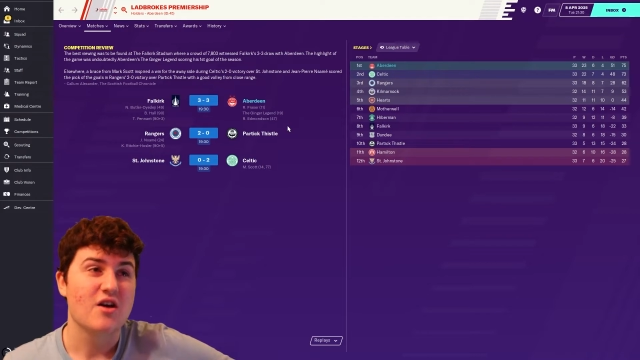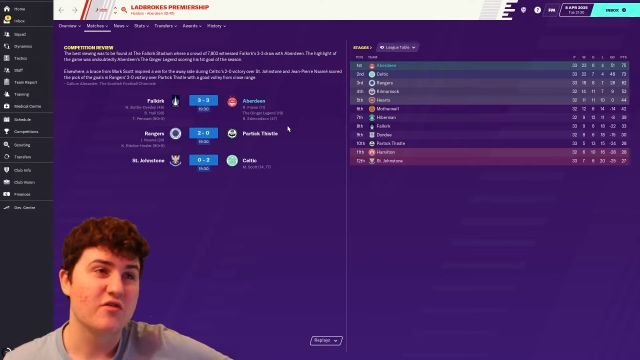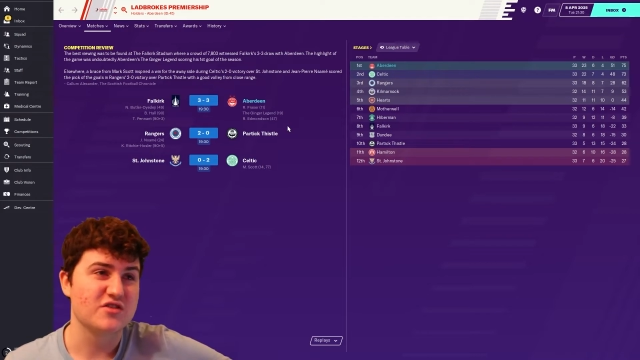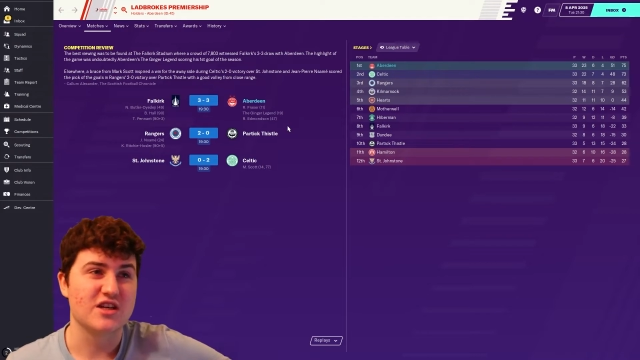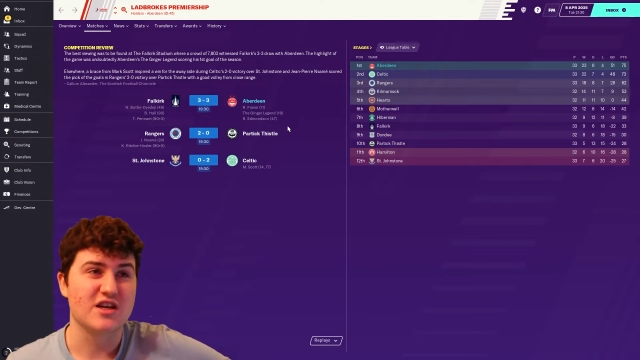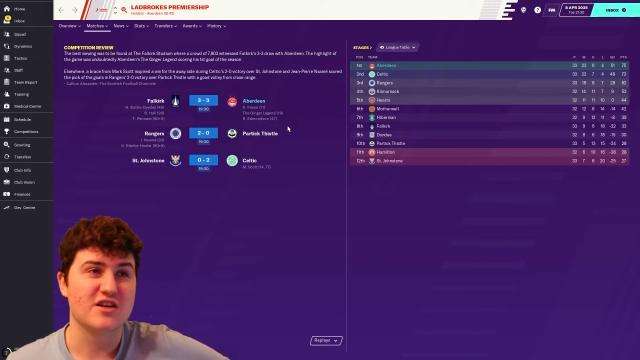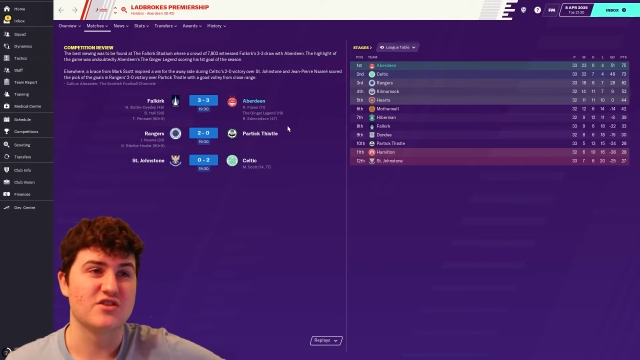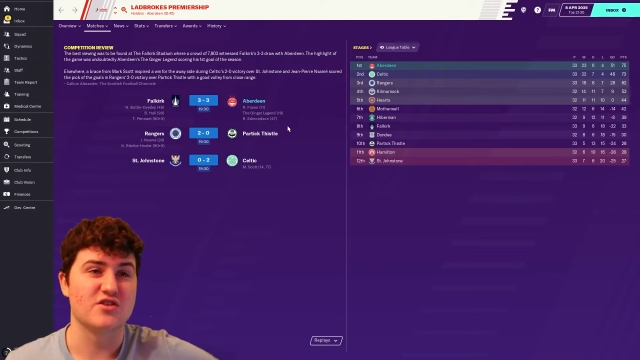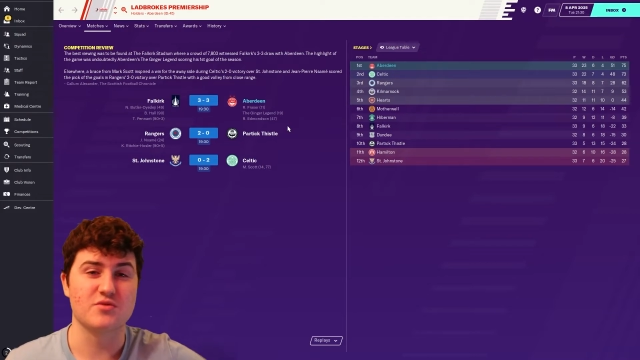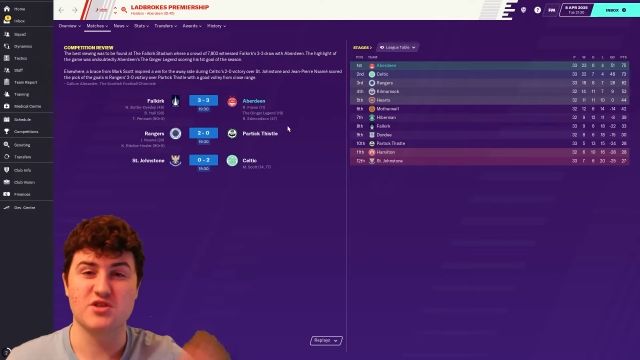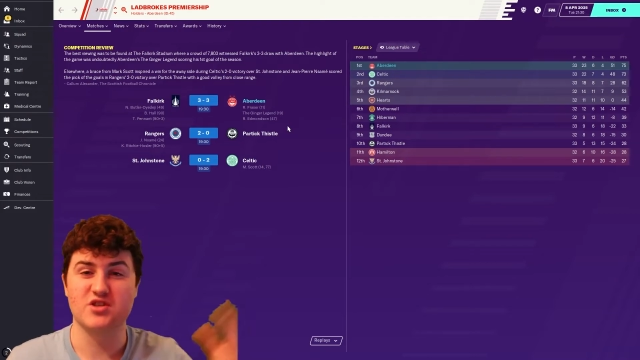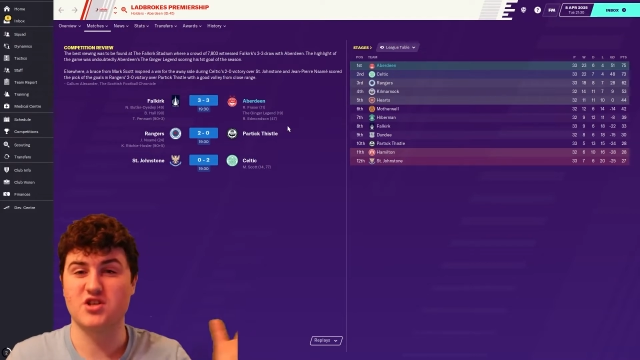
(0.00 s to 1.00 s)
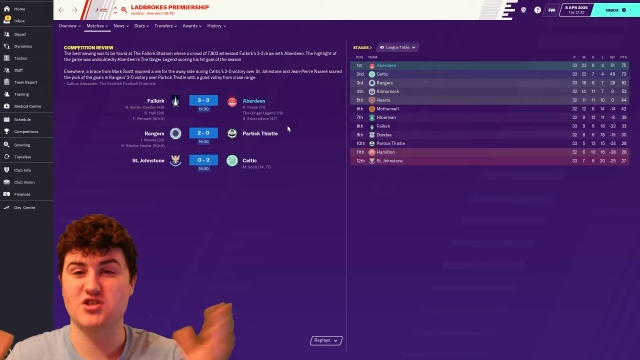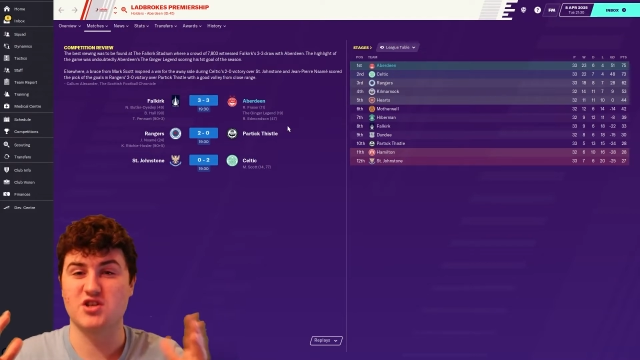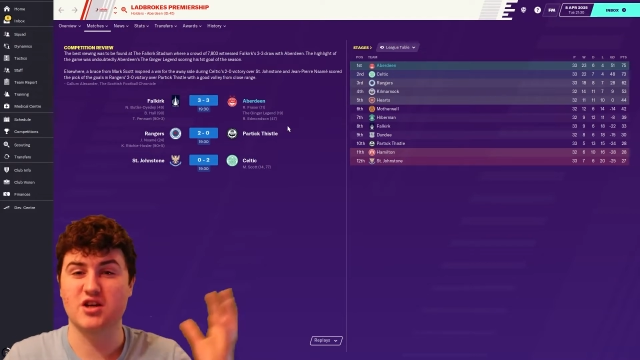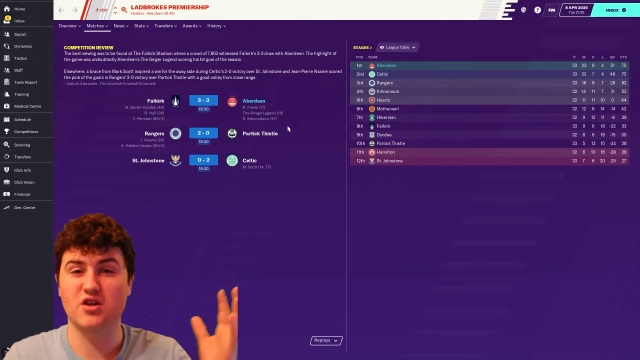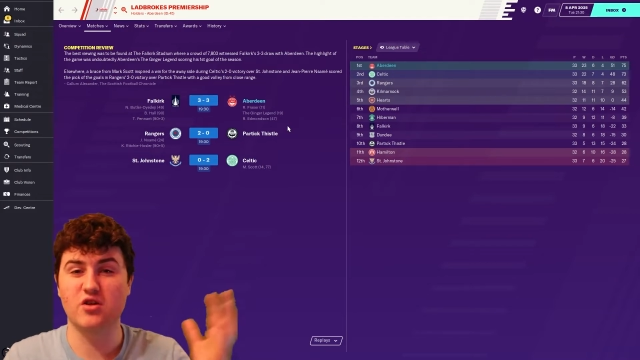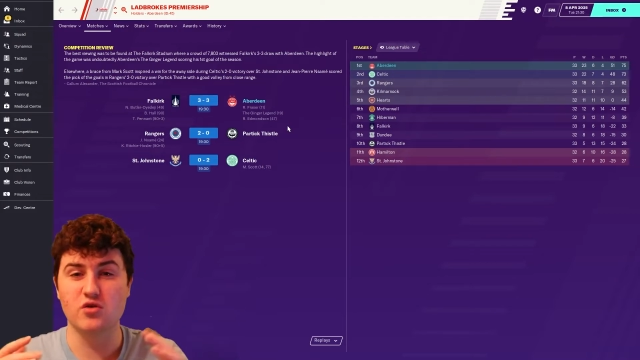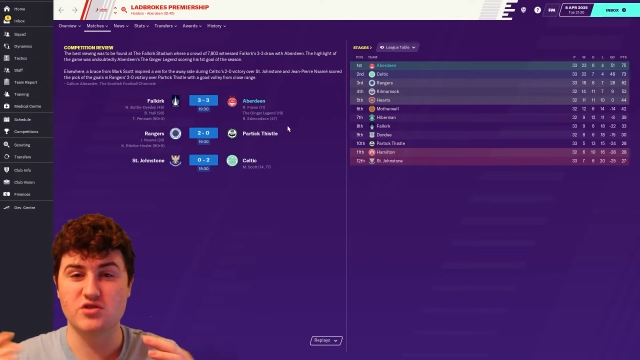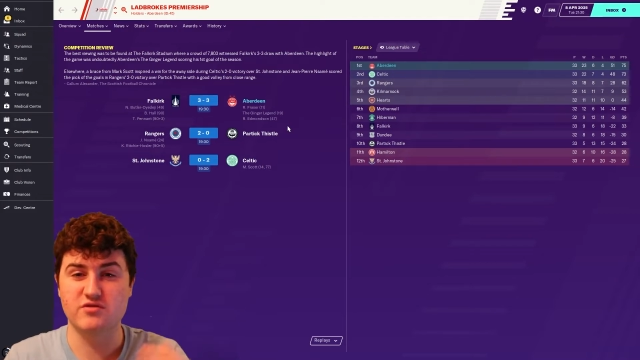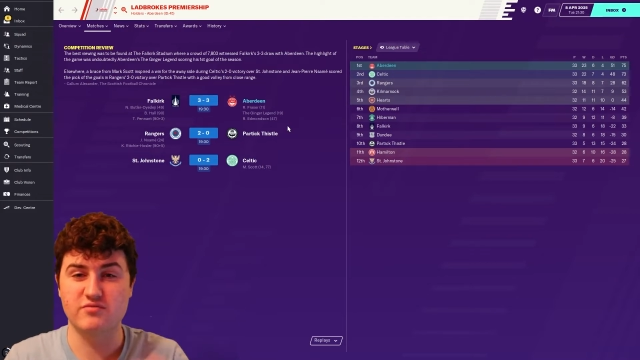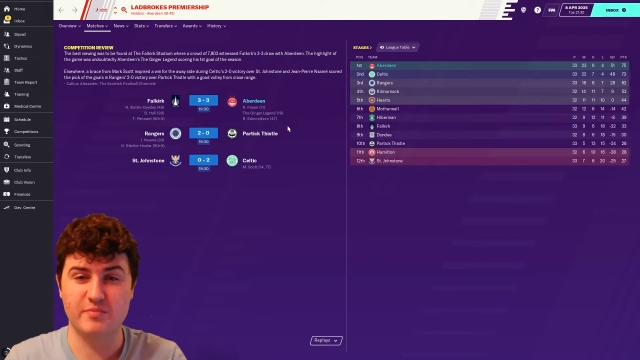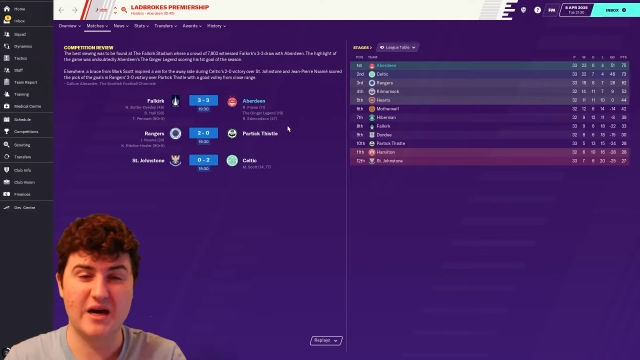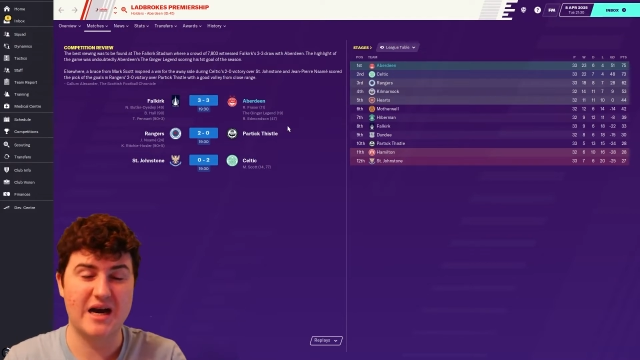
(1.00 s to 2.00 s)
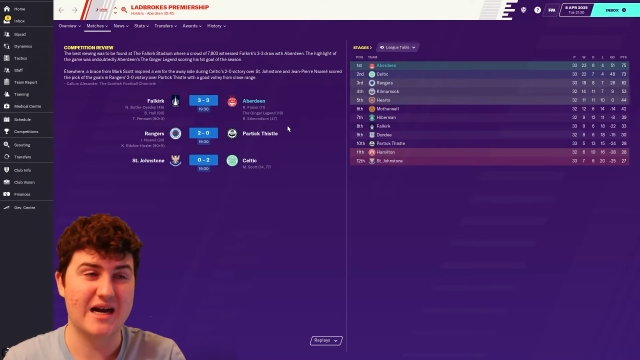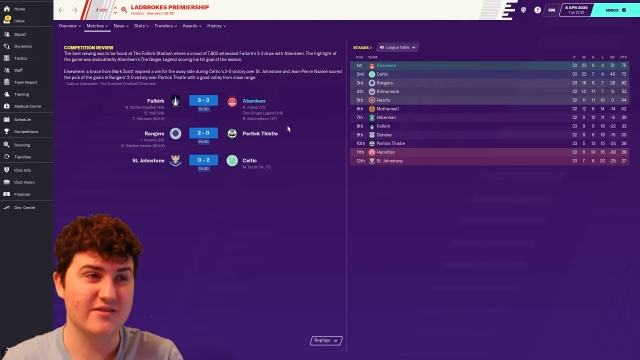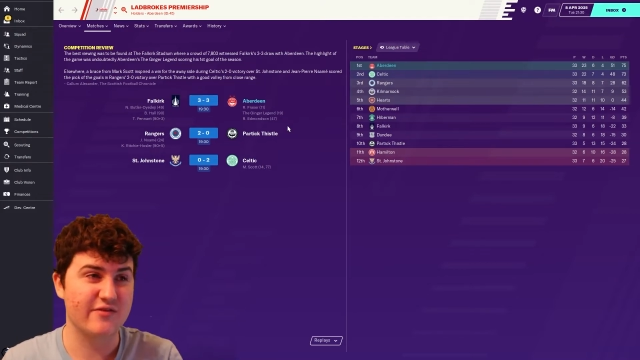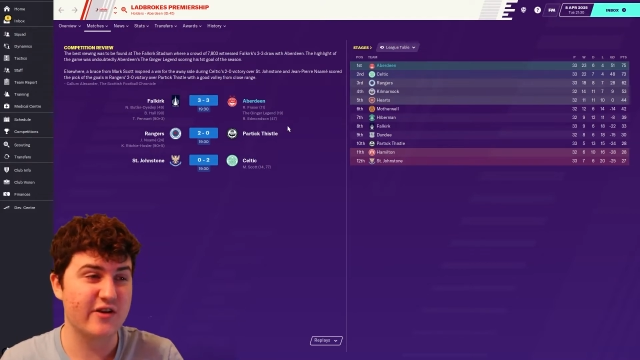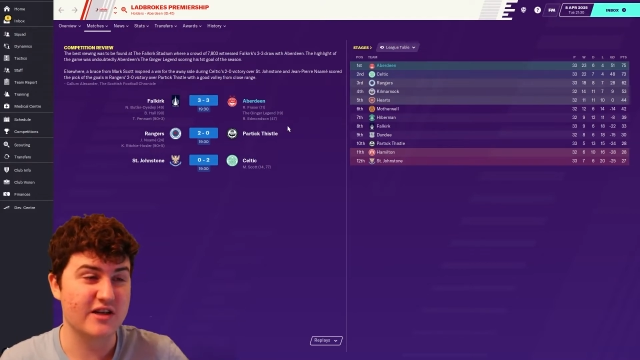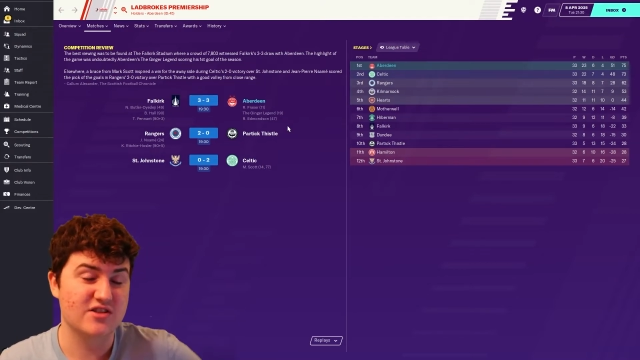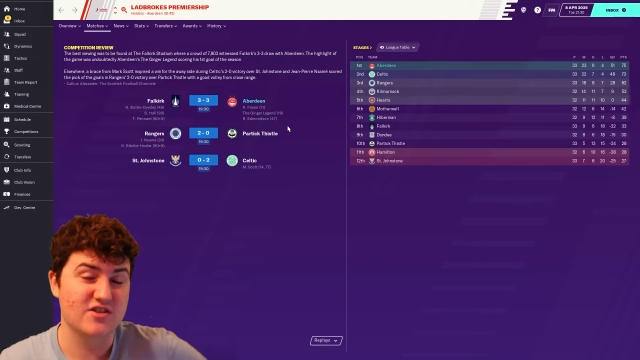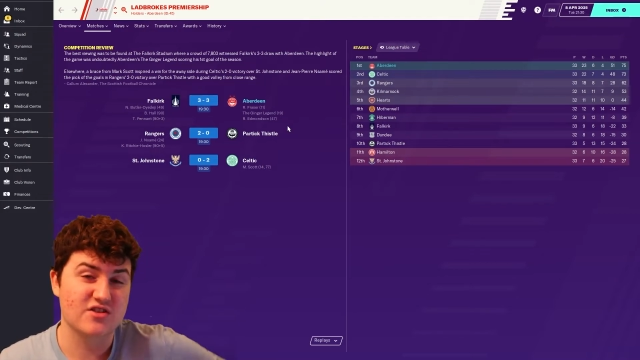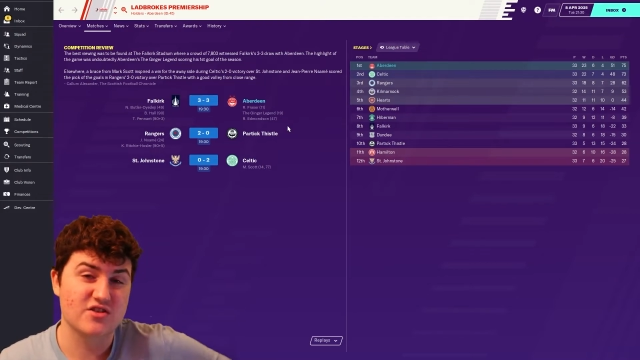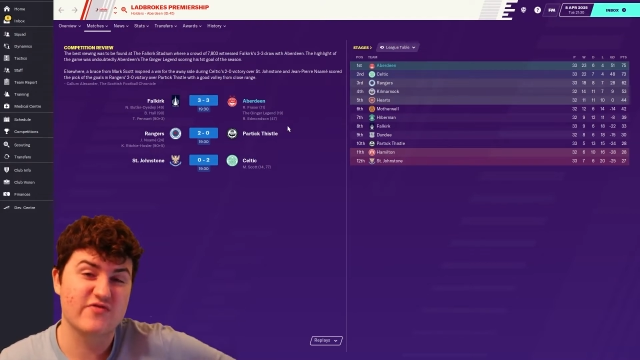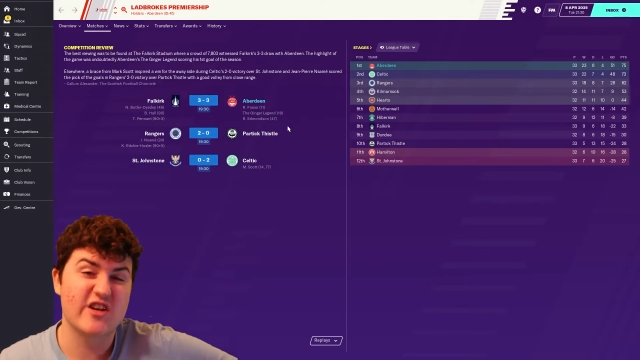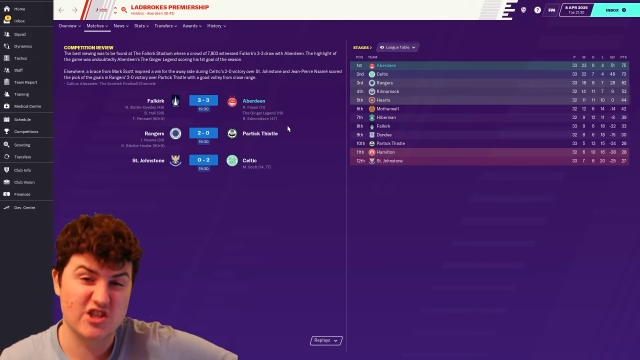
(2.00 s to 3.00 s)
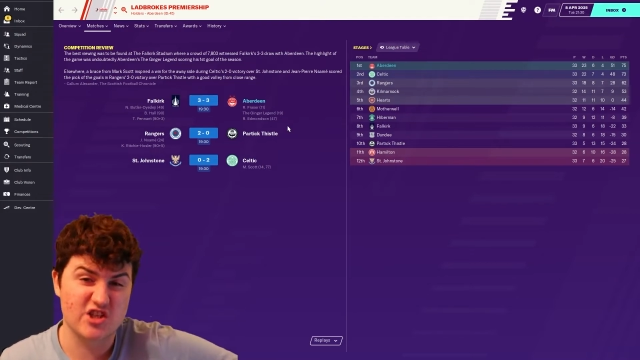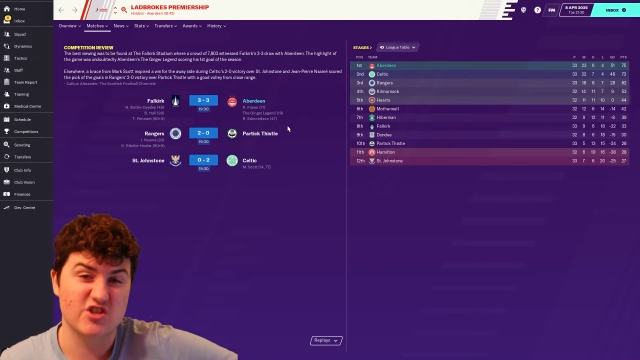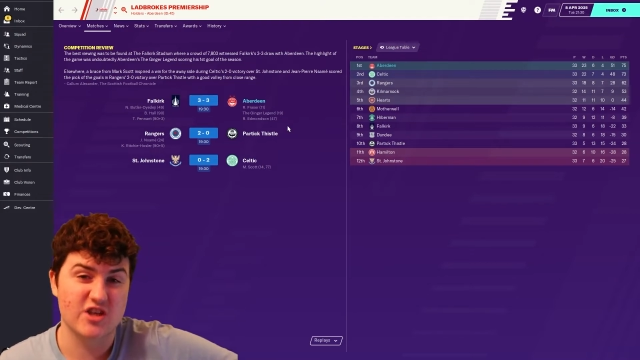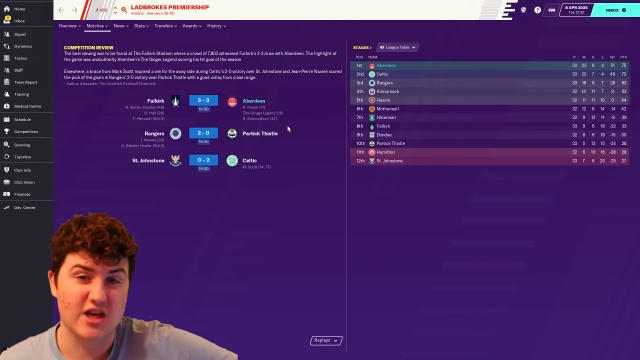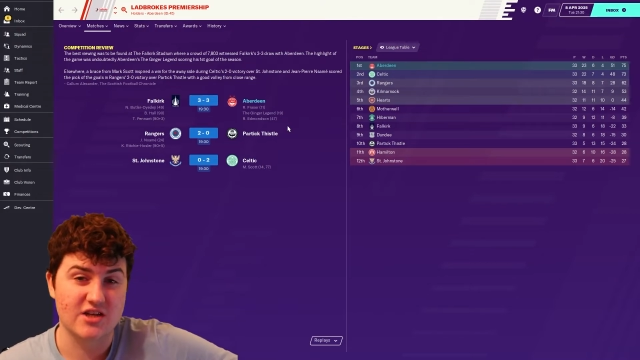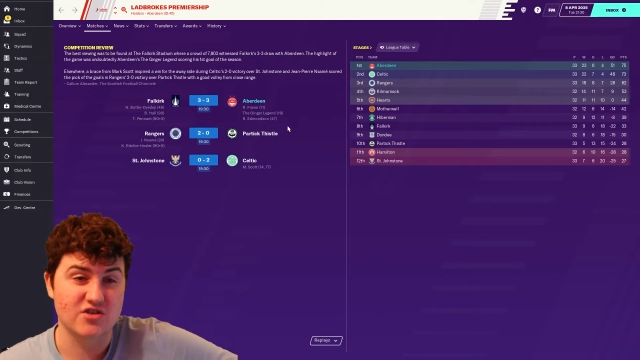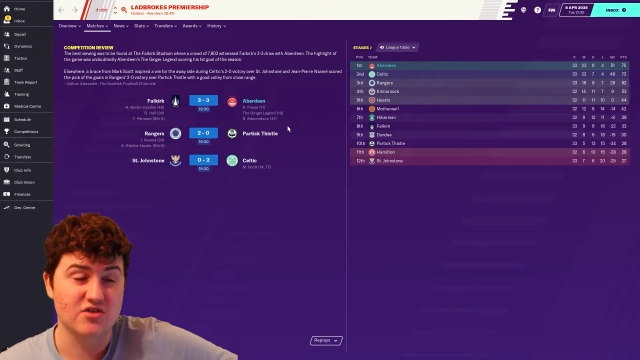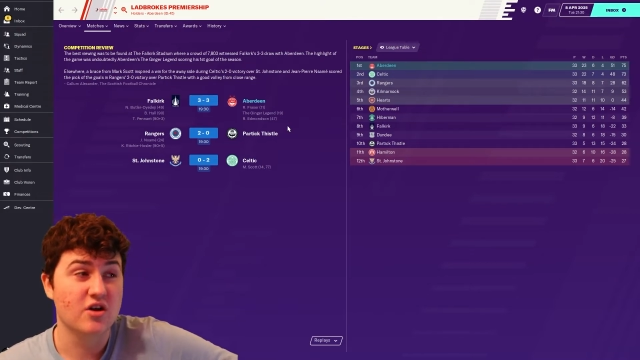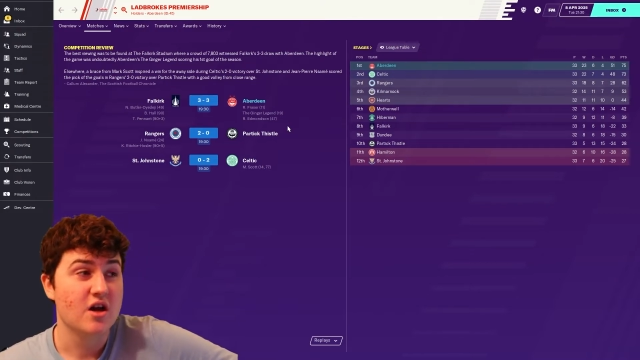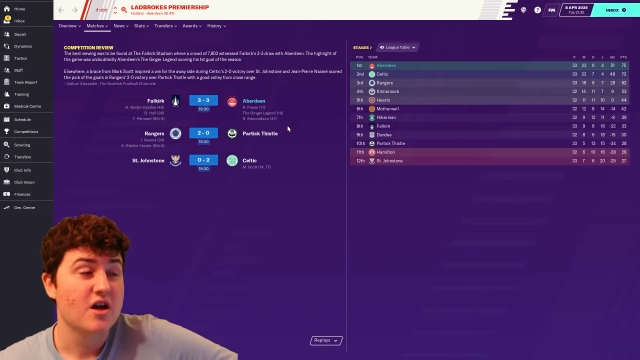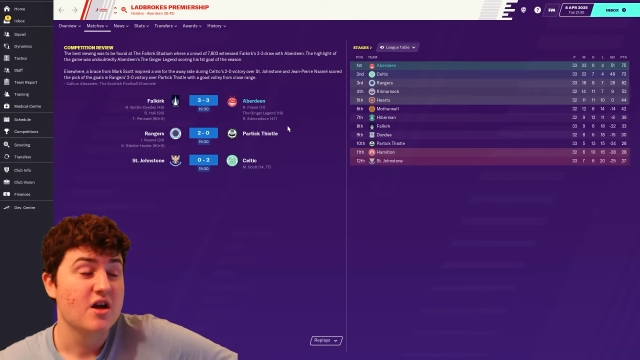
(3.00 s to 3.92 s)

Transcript: obviously because there was such a close-packed fixture, fixture schedule.